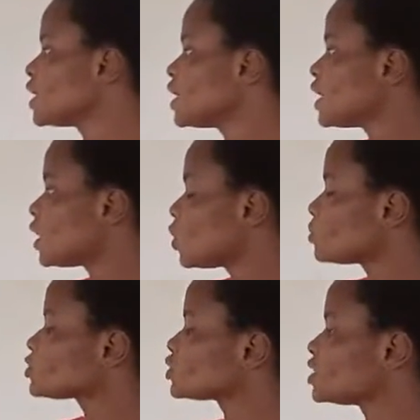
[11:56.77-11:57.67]
Option
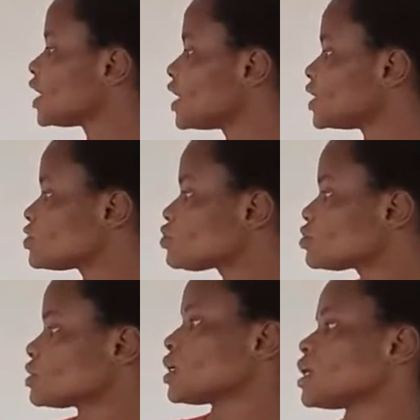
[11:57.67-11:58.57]
A,
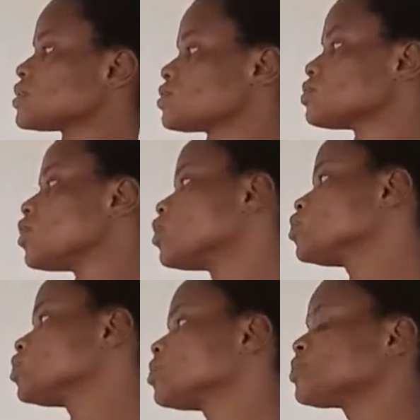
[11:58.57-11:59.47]
2,000, option
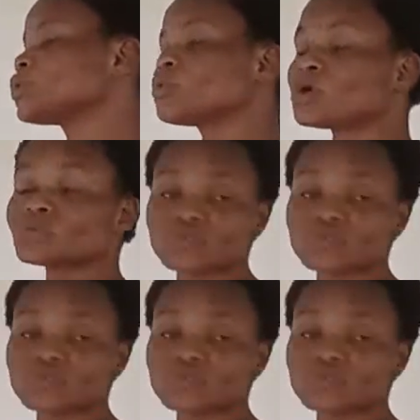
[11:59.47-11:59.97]
B, 1,500,